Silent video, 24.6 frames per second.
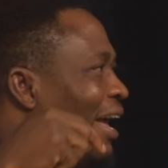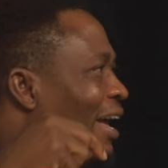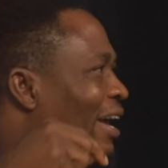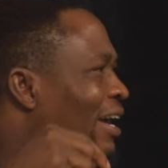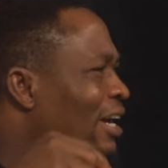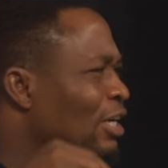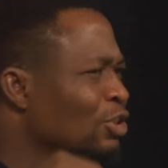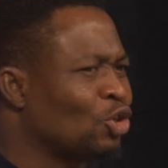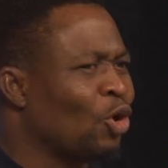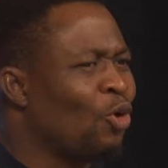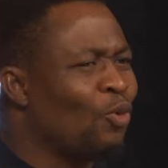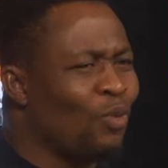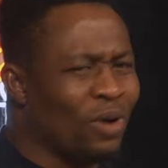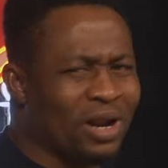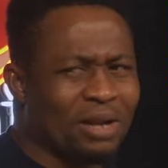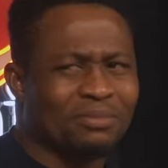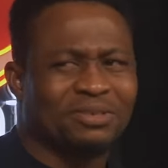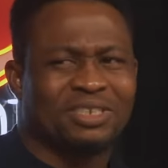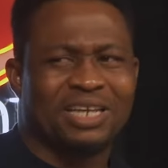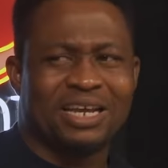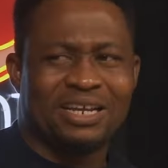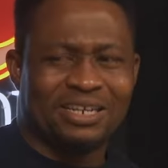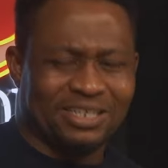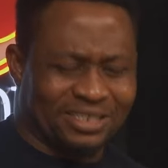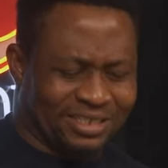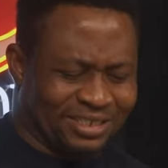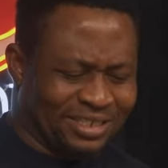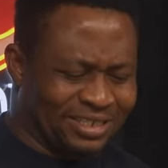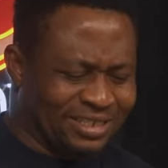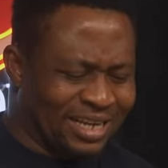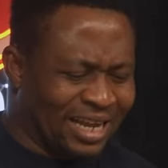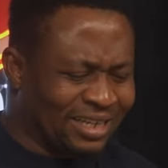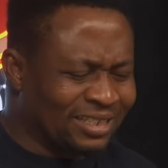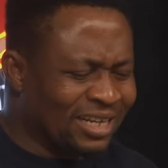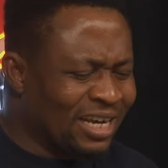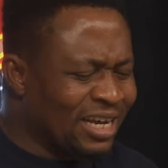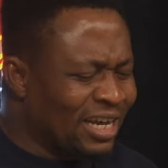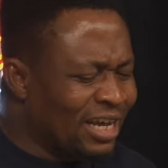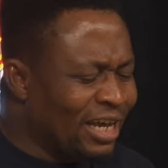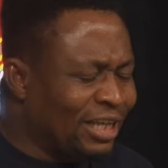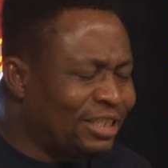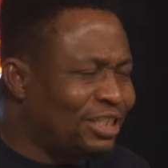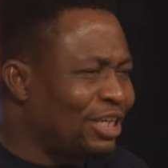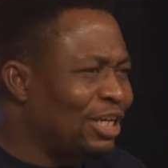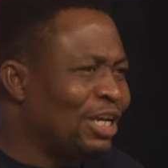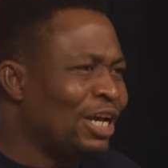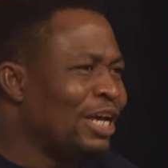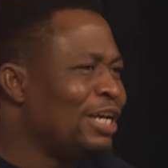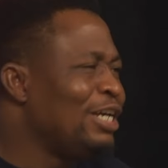So what I'm saying is that
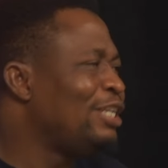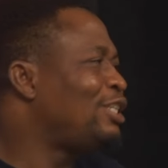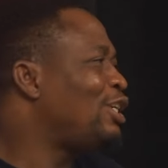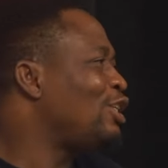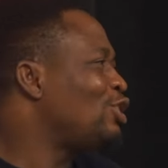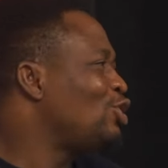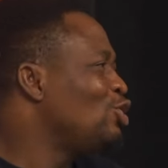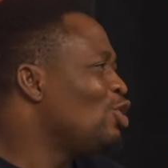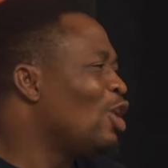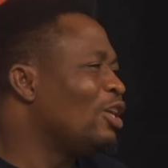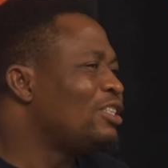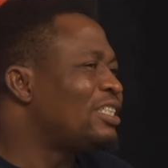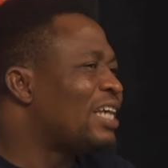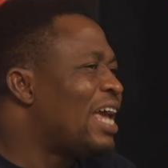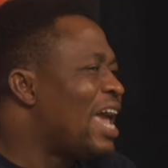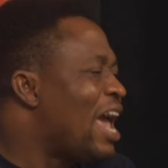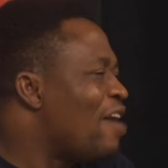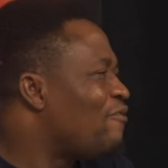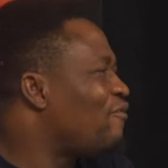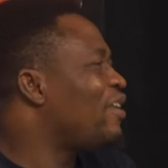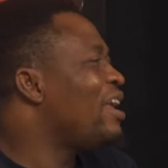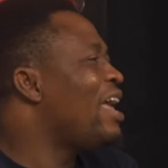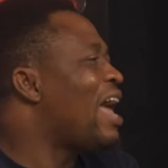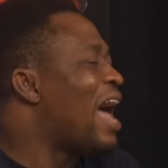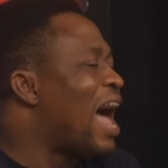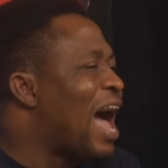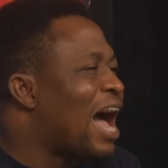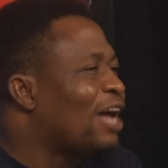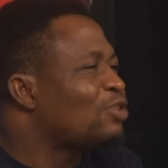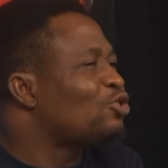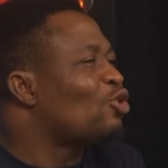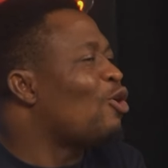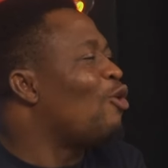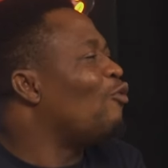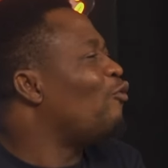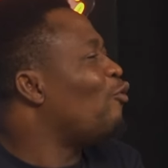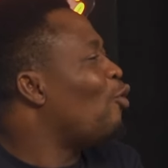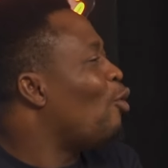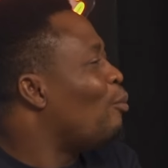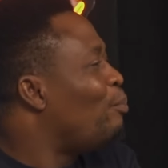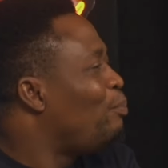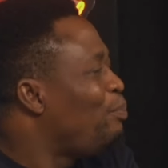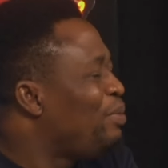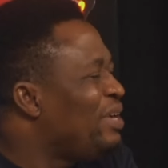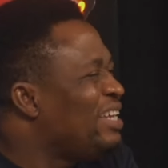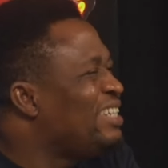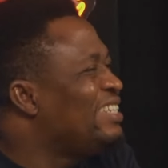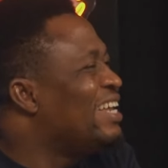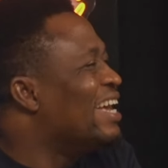it is not every act of
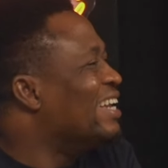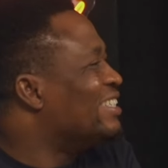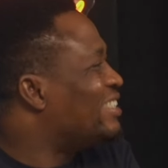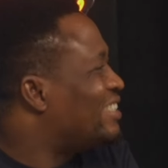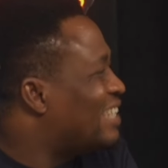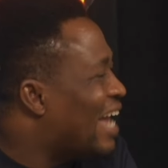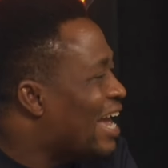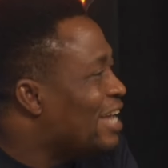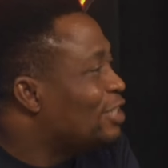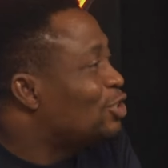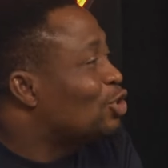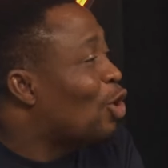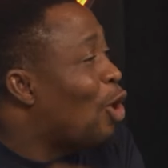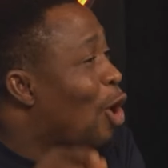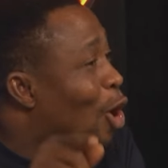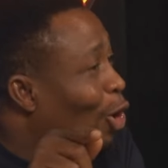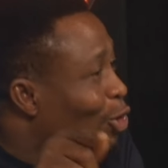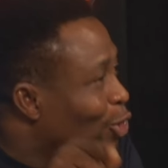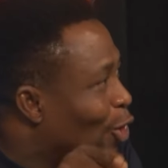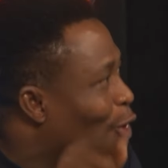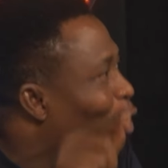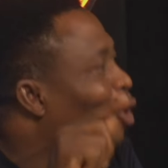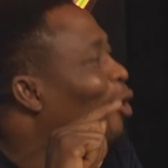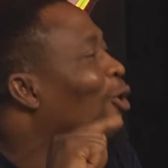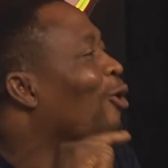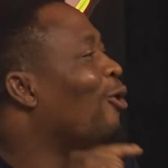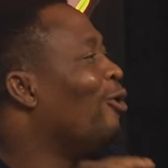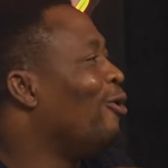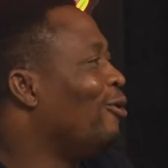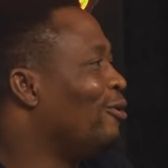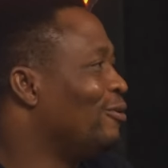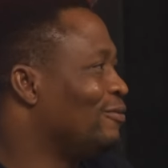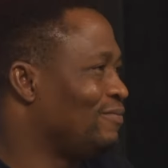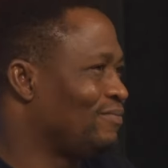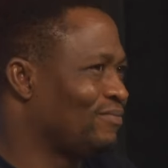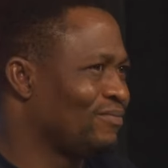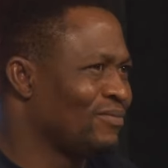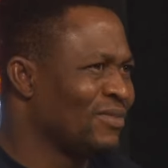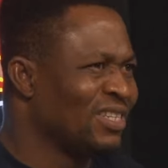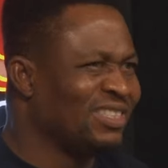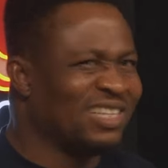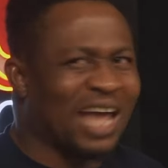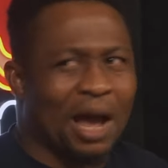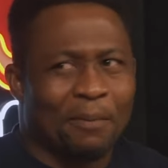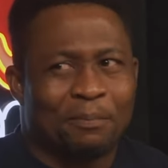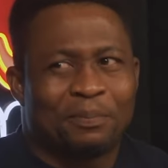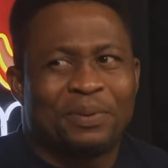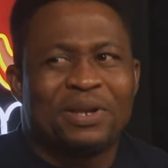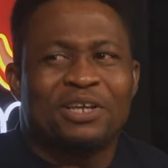obedience that is honor,
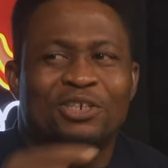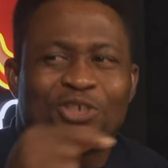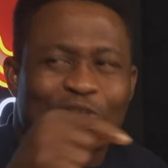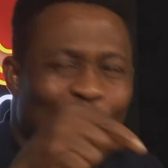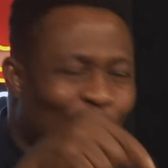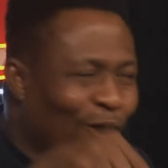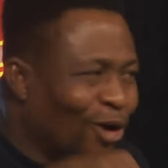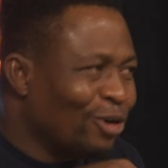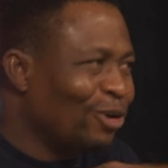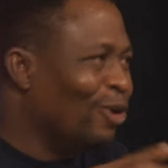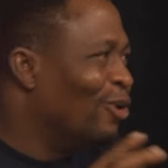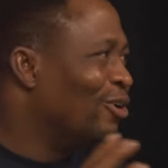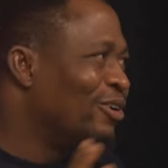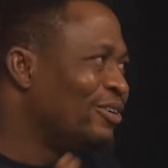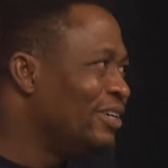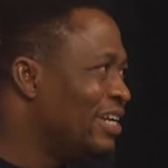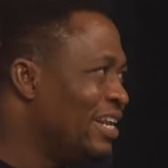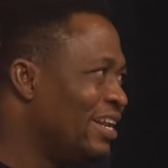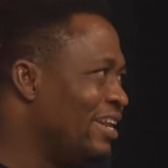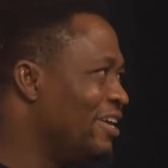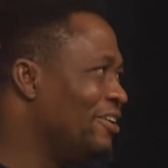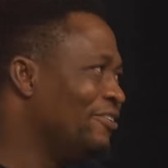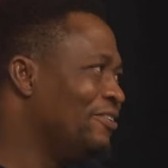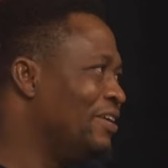that brings honor, really.